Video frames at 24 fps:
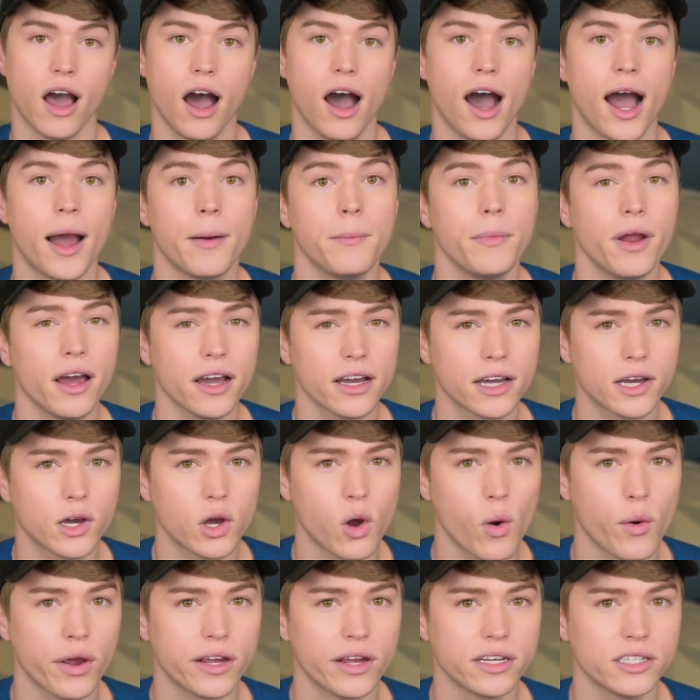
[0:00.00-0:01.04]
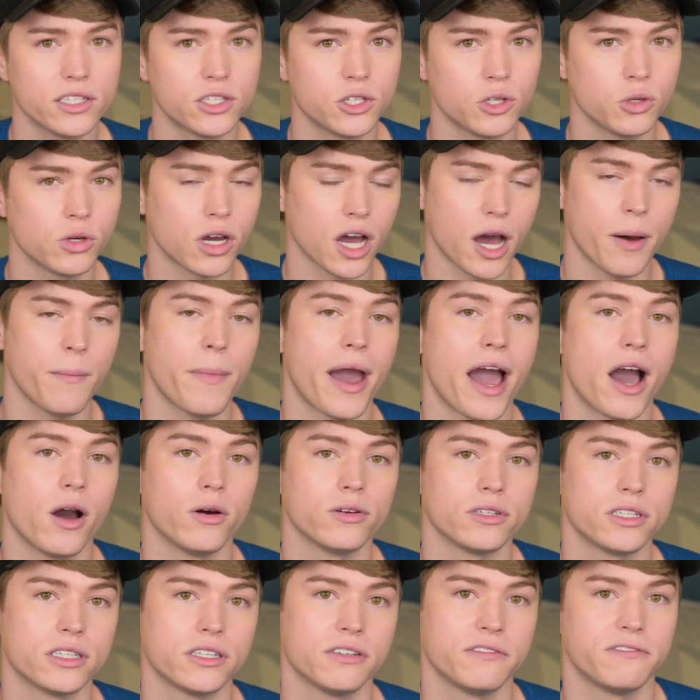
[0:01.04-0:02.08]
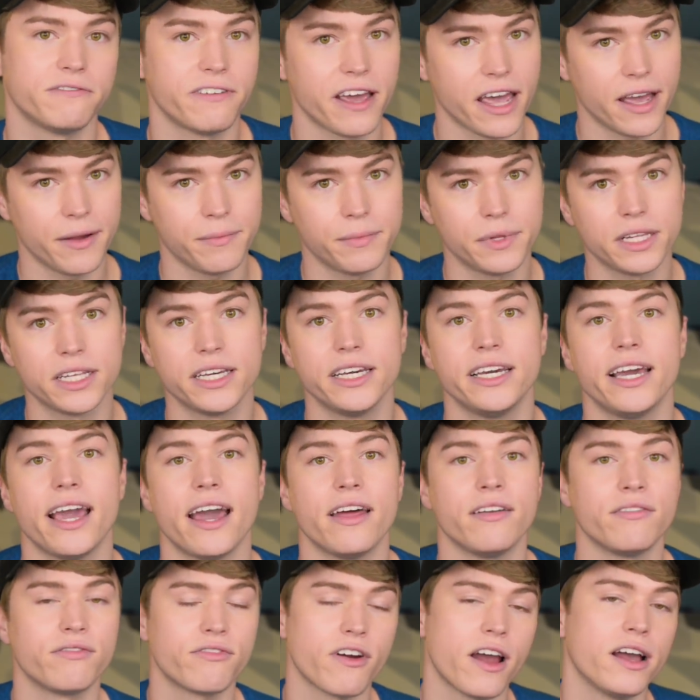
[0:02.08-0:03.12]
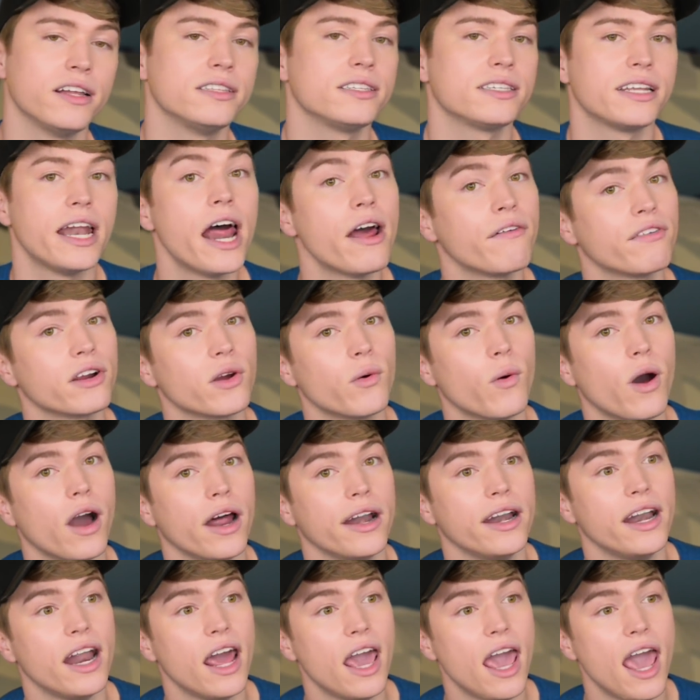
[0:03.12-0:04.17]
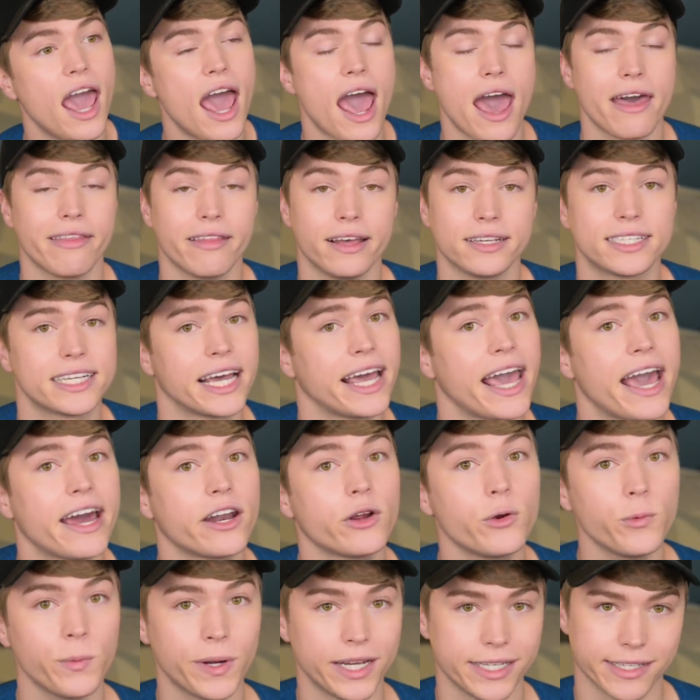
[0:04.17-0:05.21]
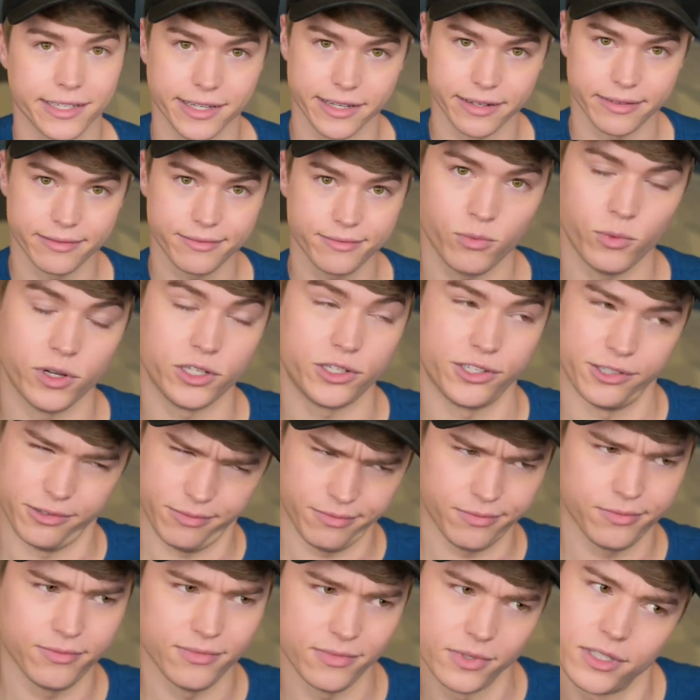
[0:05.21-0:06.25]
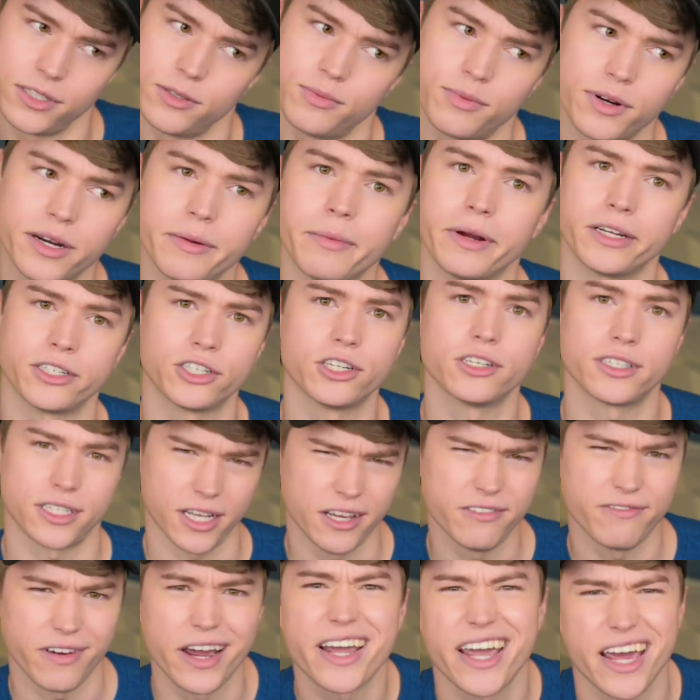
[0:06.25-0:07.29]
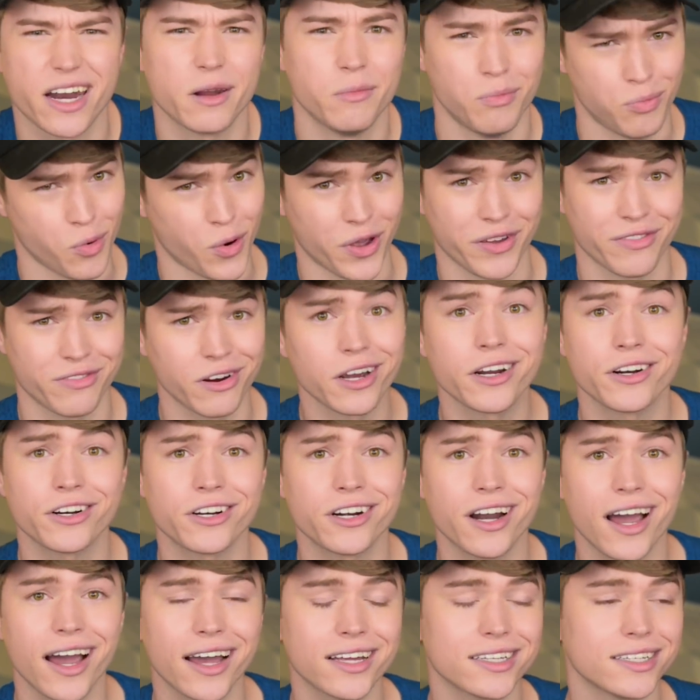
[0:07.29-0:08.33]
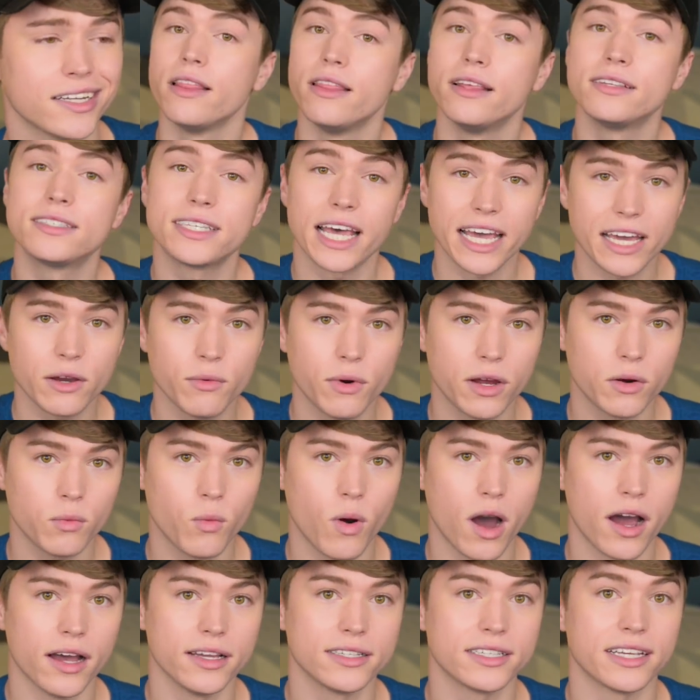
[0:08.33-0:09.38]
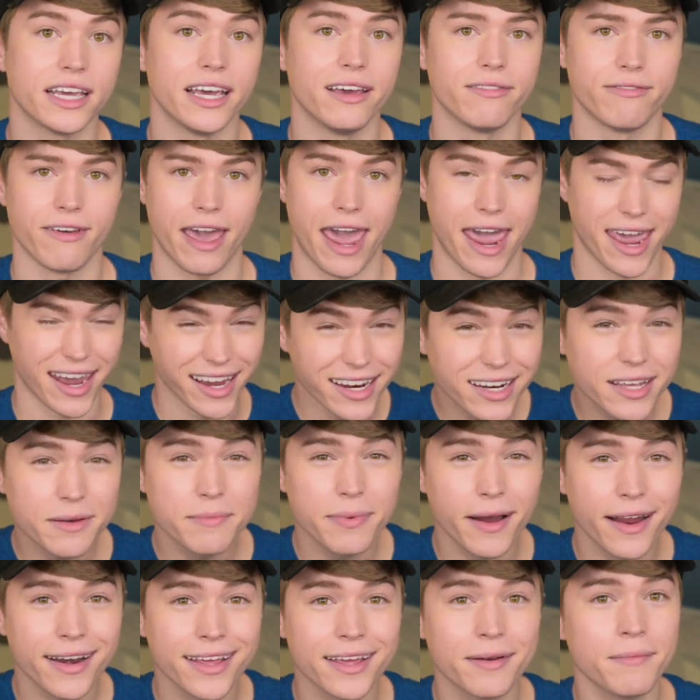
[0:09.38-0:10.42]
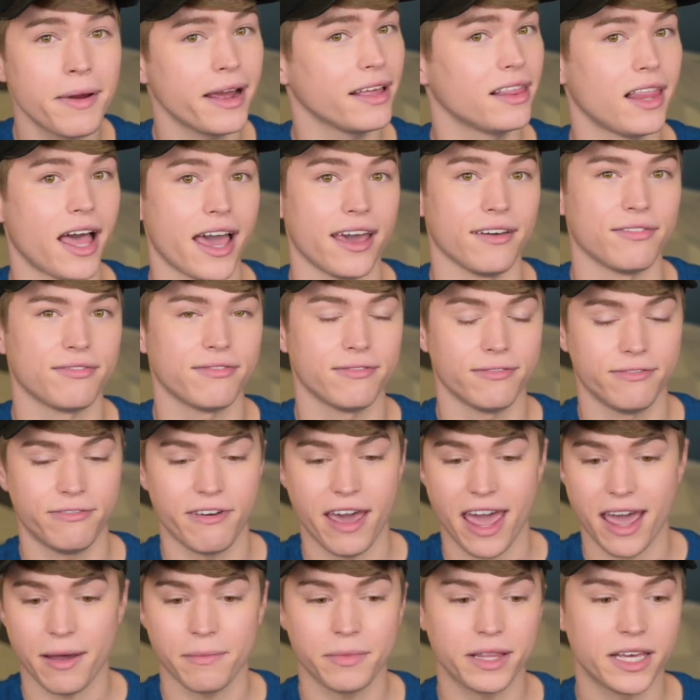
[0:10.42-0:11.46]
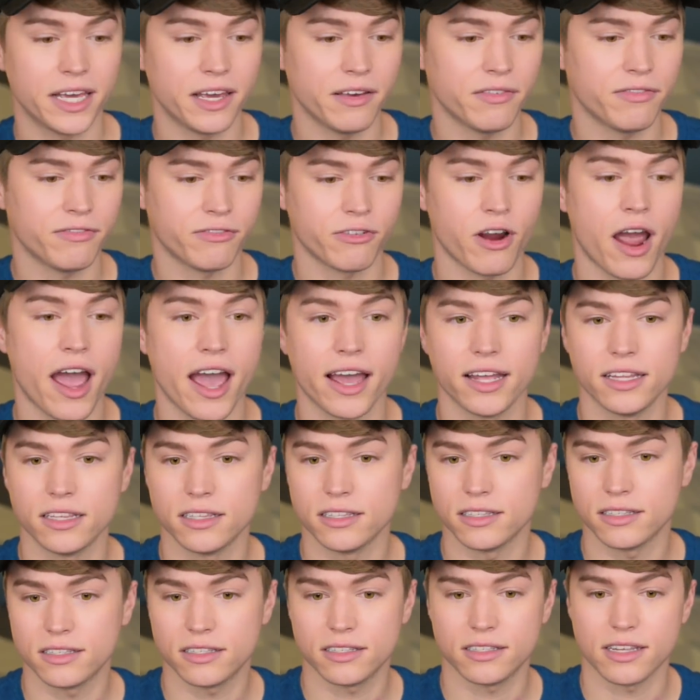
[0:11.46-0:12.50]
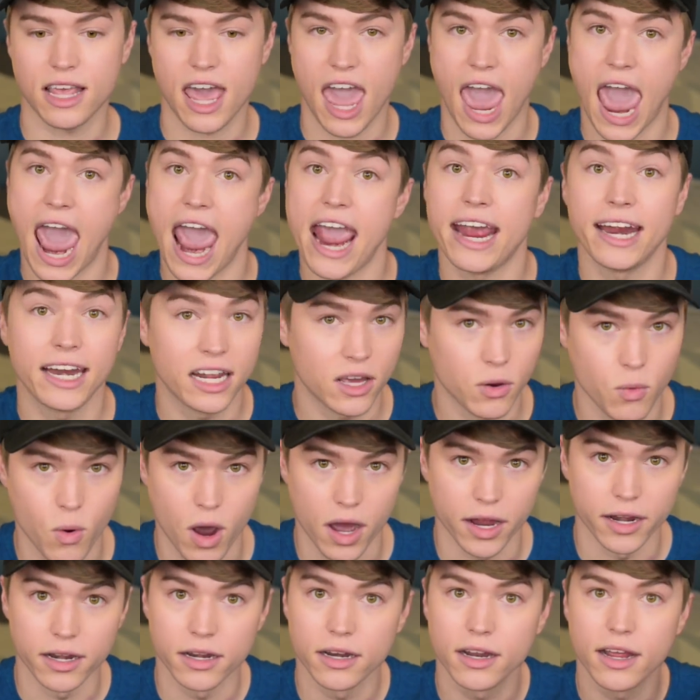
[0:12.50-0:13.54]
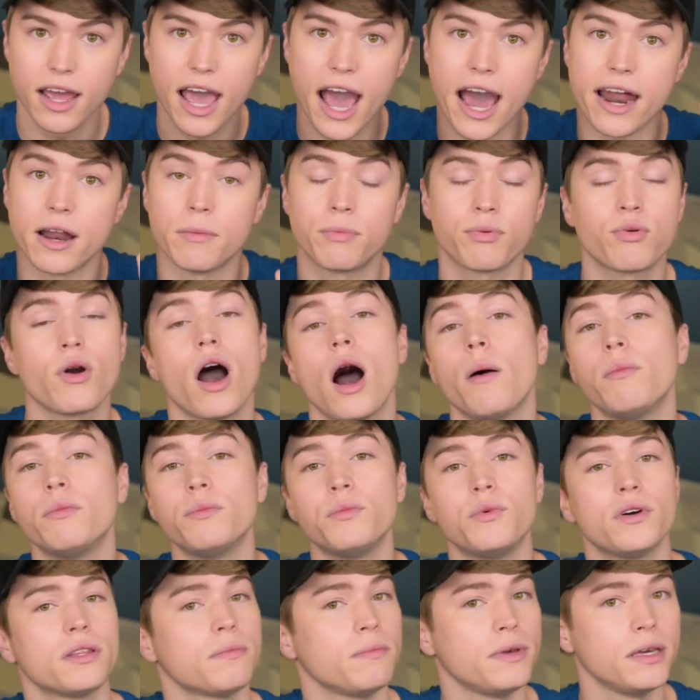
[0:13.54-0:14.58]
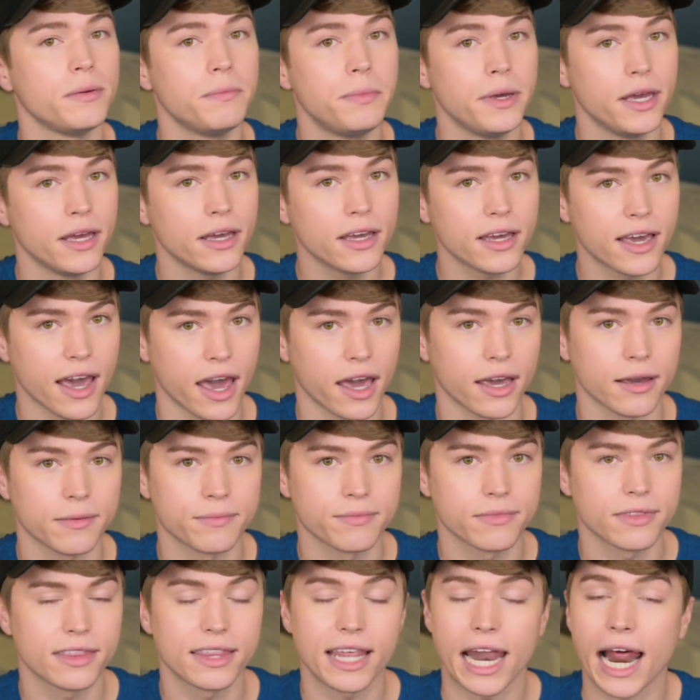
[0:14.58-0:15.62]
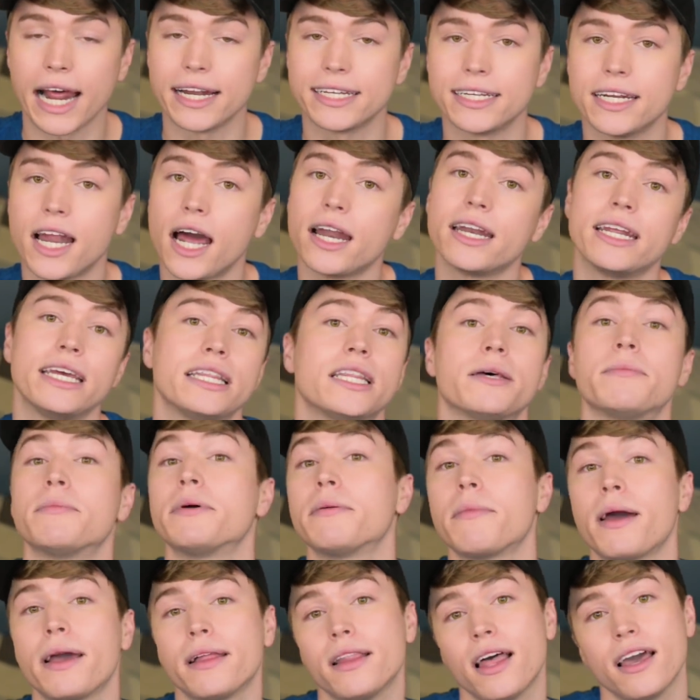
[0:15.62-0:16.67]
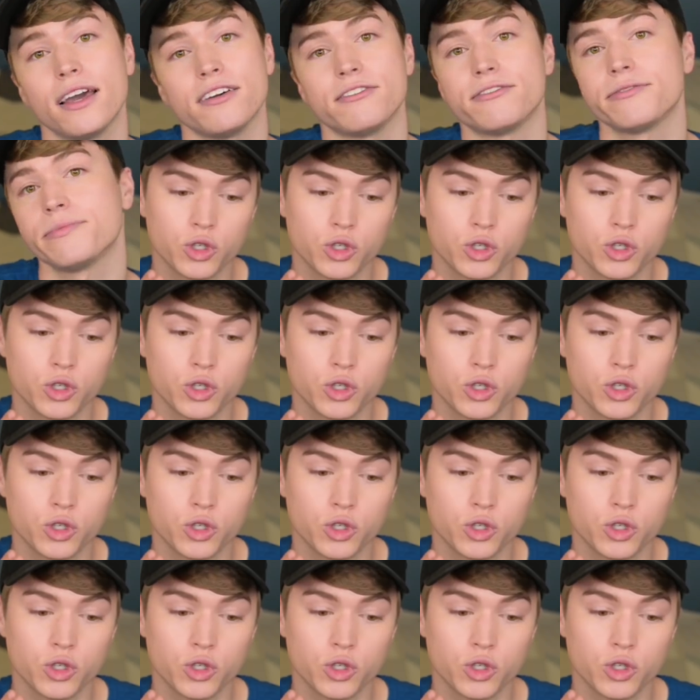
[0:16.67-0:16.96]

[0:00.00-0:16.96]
I'm not going to come out to family and friends and everyone unless I had a reason, which was pretty much just if I had a boyfriend or not. The second one was, if anybody in my life, family, friends, anyone, had a problem with me being gay, then I did not need them in my life.